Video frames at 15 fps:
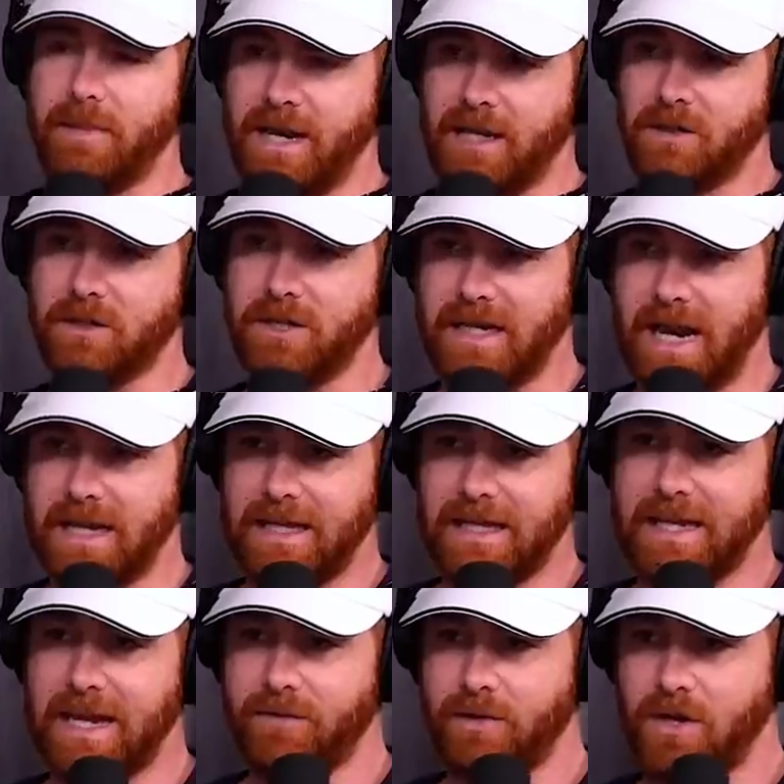but then I look at a guy
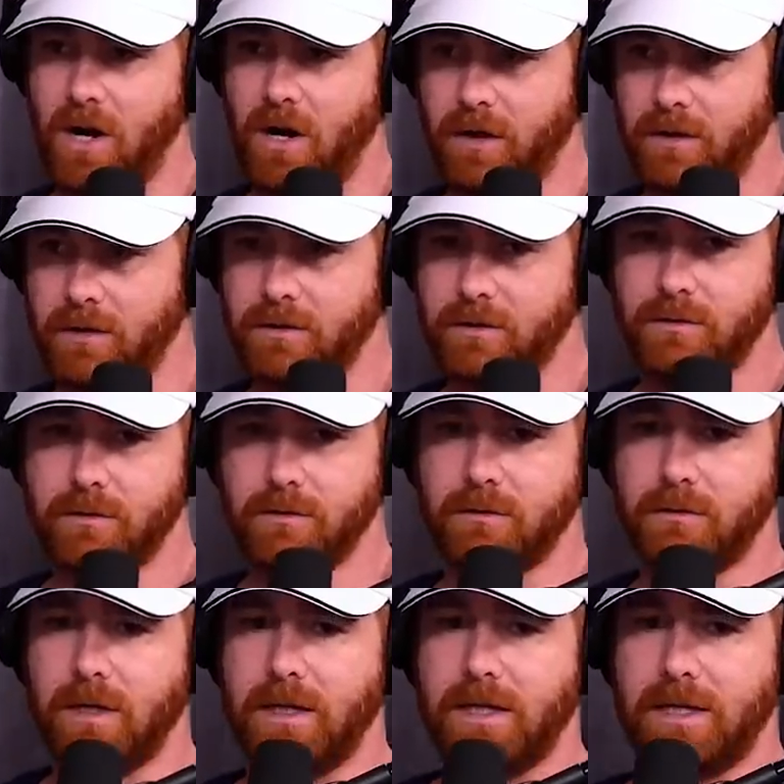like Kevin Hart,
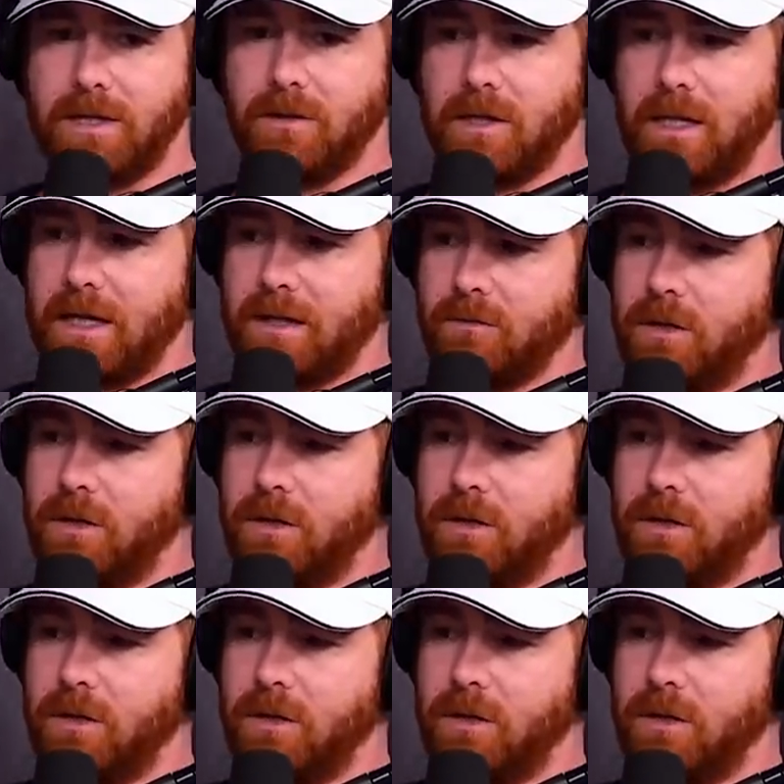and then you're like,